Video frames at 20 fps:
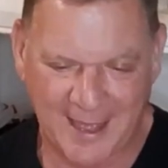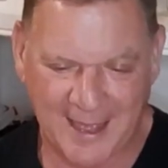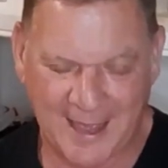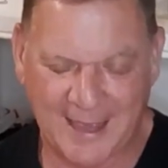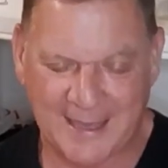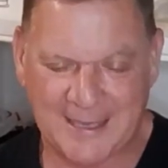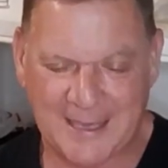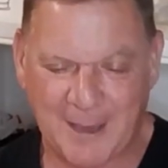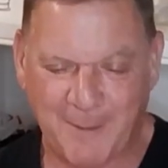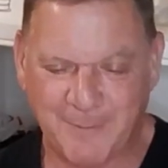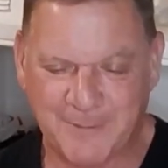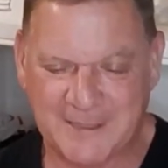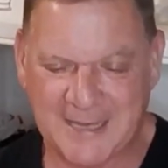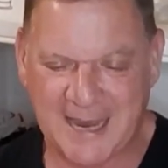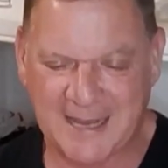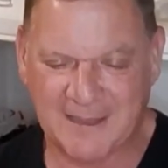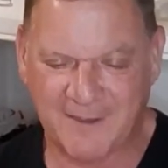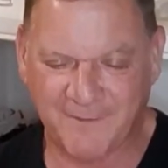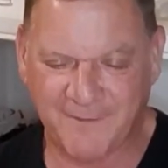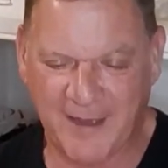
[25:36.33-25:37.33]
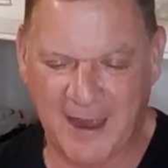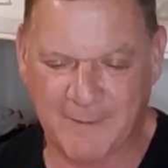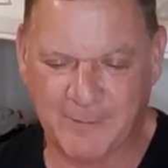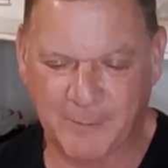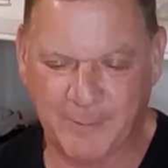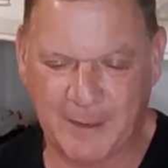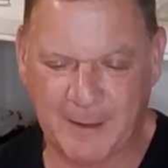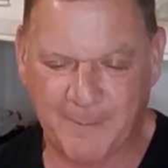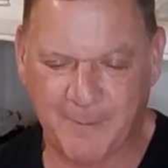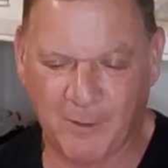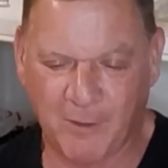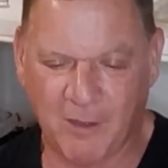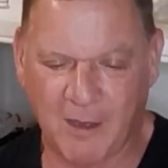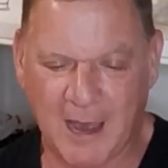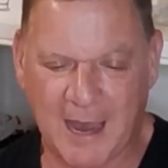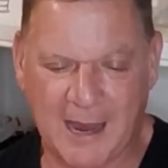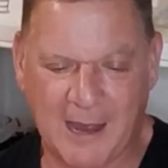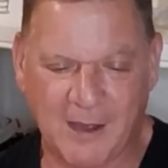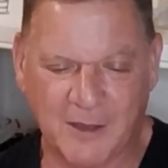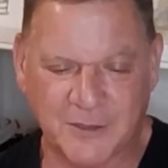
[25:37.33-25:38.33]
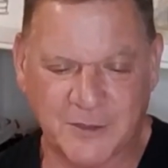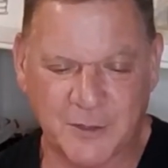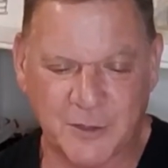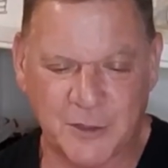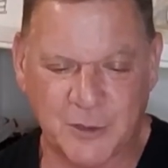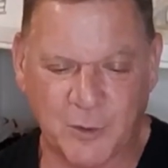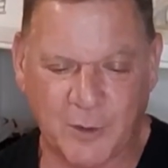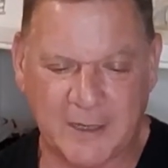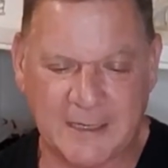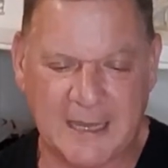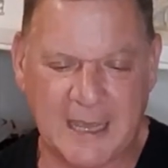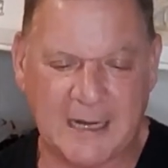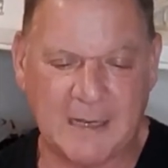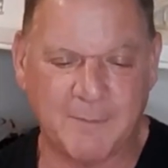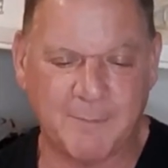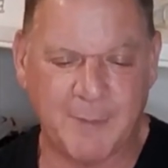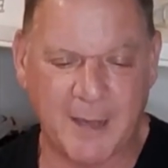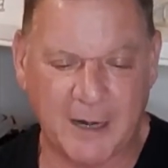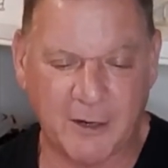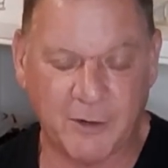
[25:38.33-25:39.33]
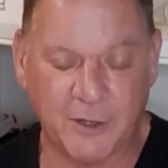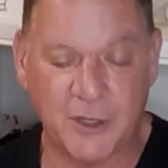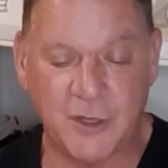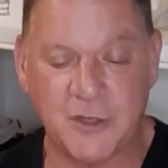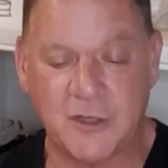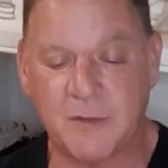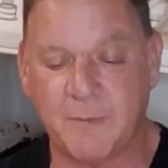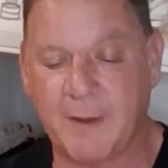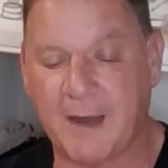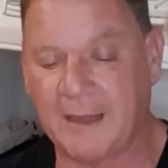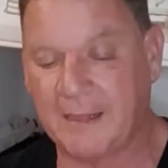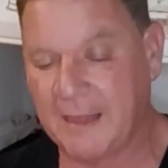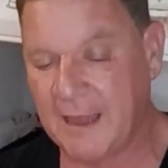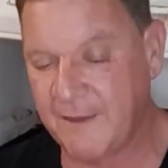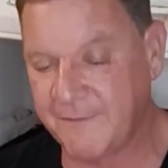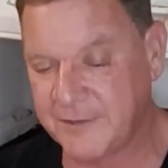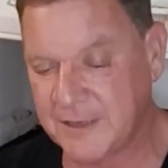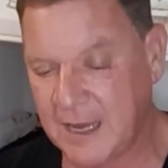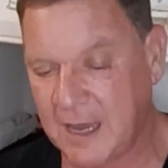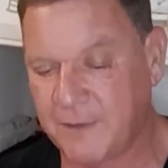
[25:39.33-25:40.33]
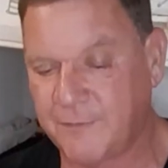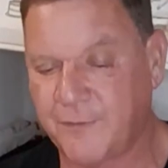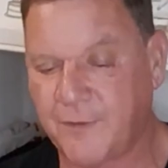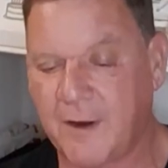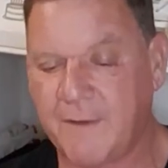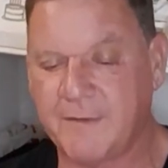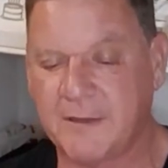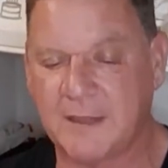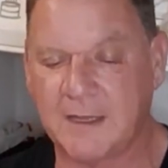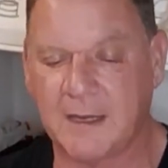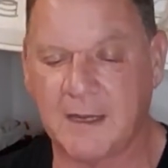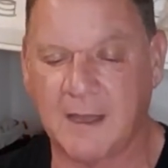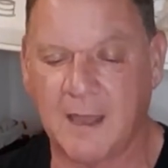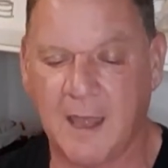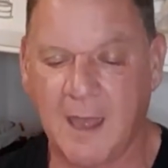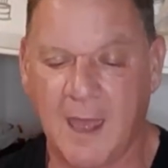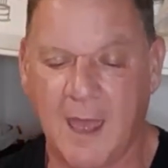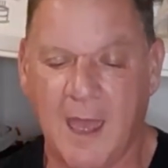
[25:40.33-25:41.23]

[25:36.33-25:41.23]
Uh, yep, take the fiber, people. I also enjoyed getting better at using my left hand for everything.